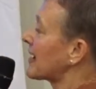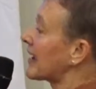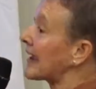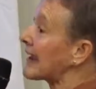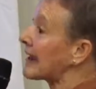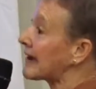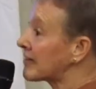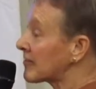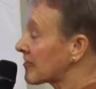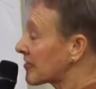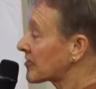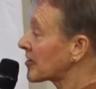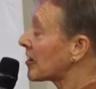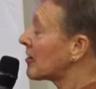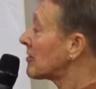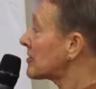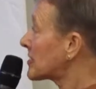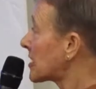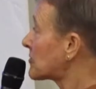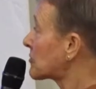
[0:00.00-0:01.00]
and
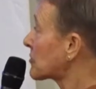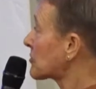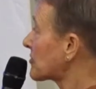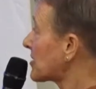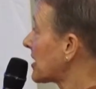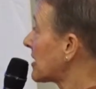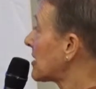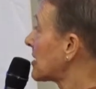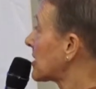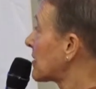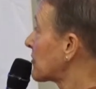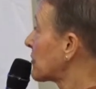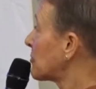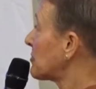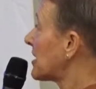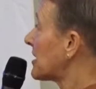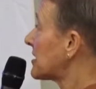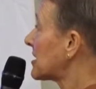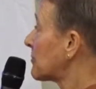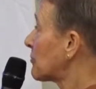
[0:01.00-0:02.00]
solid understanding of the
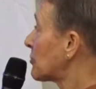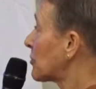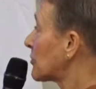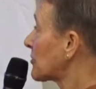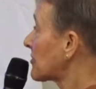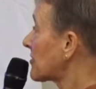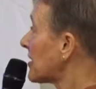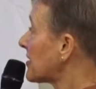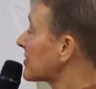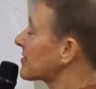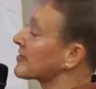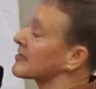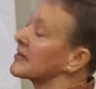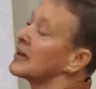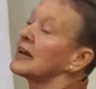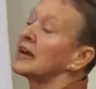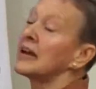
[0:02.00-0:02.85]
planning process.